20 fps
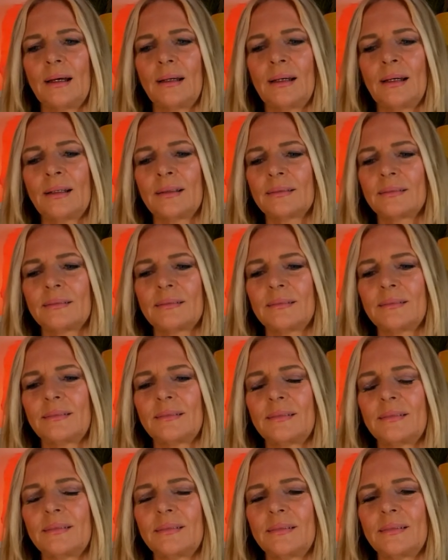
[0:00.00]
And
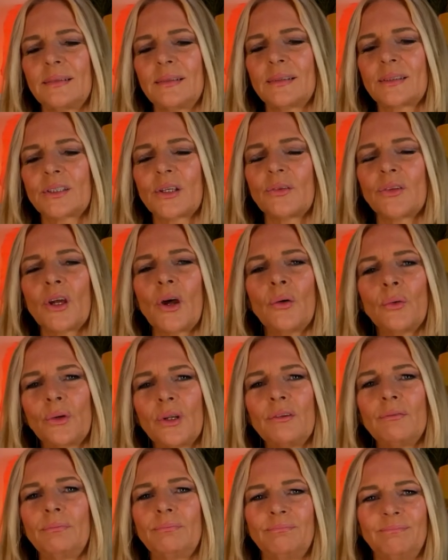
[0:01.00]
so the
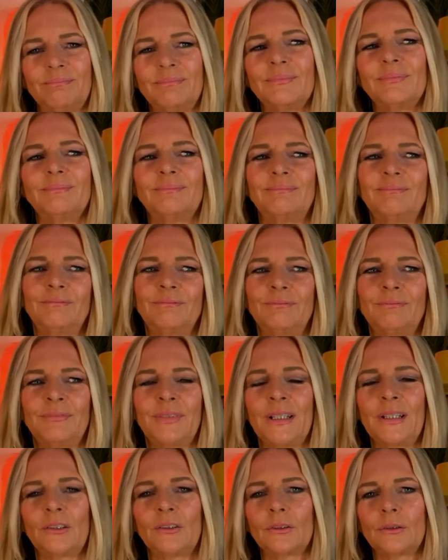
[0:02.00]
only
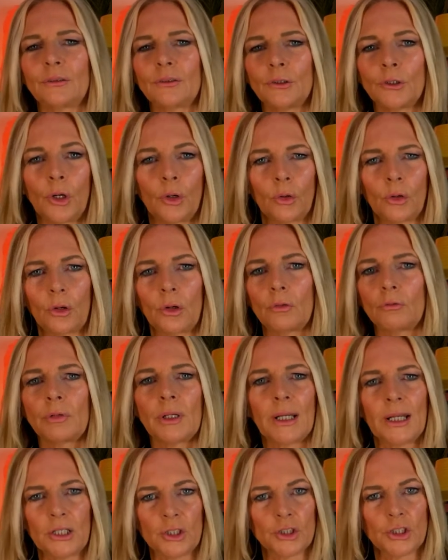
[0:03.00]
real long
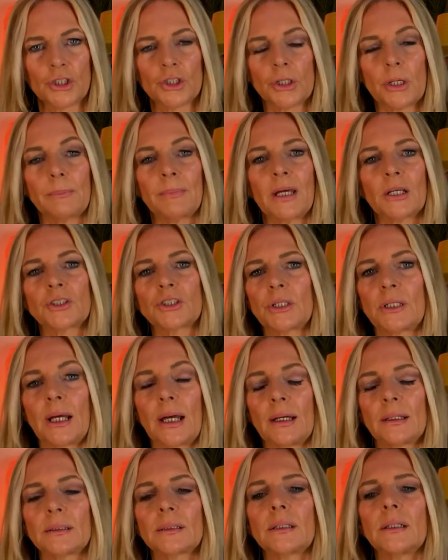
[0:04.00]
relationship that she'd
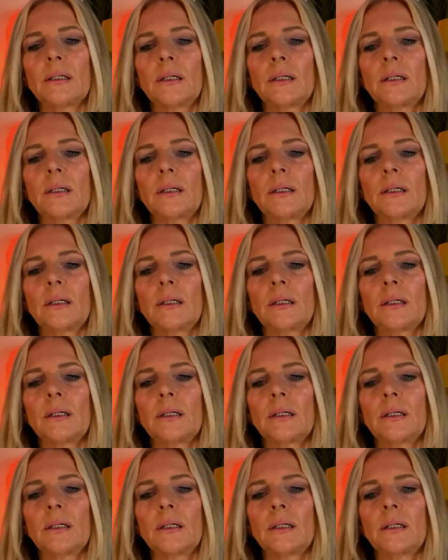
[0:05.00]
had